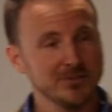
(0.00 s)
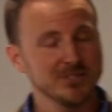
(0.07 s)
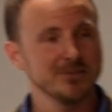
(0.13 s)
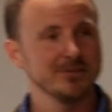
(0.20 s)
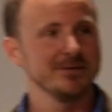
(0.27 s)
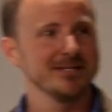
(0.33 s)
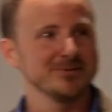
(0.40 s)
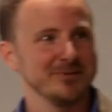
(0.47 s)
so
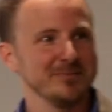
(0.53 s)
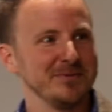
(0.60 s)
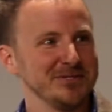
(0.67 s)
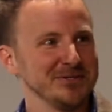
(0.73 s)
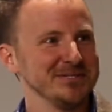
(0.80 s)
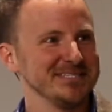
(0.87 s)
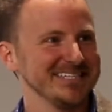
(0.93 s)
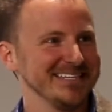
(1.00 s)
that's what I'm
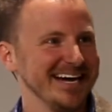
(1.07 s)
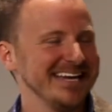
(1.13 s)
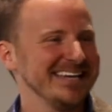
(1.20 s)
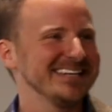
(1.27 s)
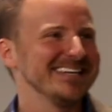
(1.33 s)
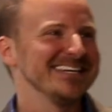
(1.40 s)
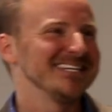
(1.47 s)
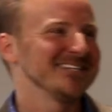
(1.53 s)
doing
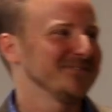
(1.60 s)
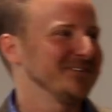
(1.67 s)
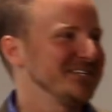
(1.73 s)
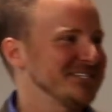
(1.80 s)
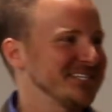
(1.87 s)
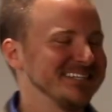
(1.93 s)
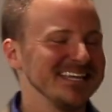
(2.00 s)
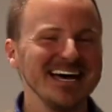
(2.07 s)
tonight, is
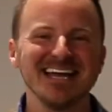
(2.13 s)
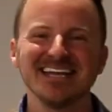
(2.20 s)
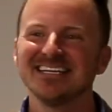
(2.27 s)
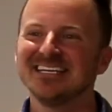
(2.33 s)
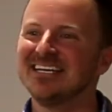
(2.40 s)
finishing that.